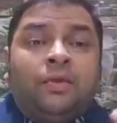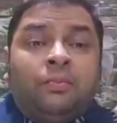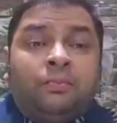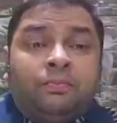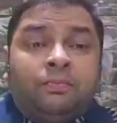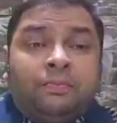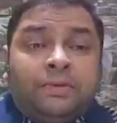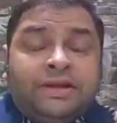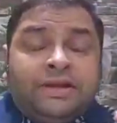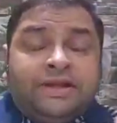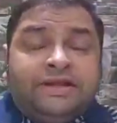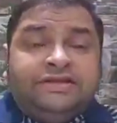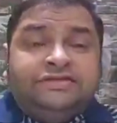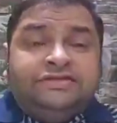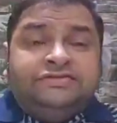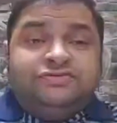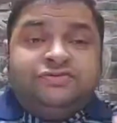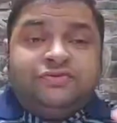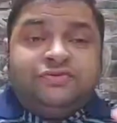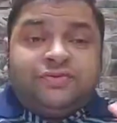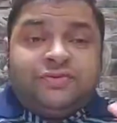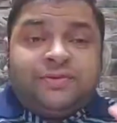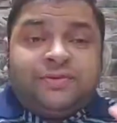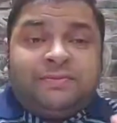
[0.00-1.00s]

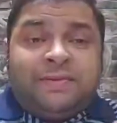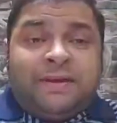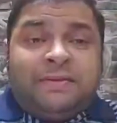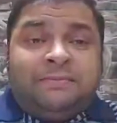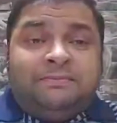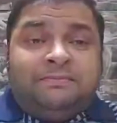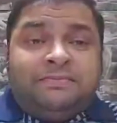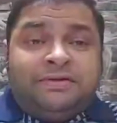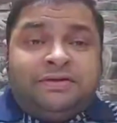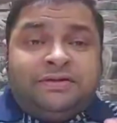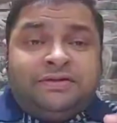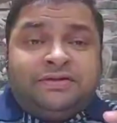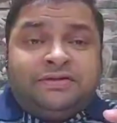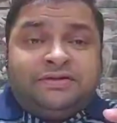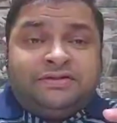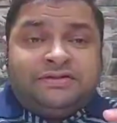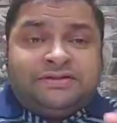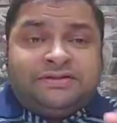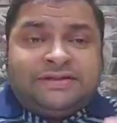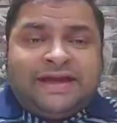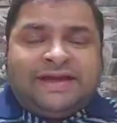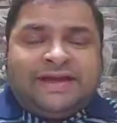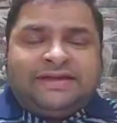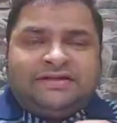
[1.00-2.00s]
Please remember
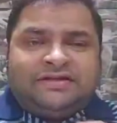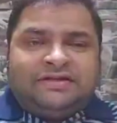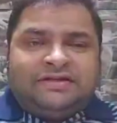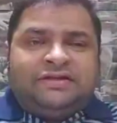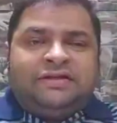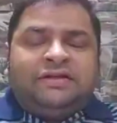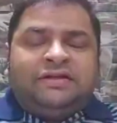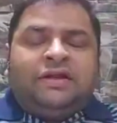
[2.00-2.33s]
that.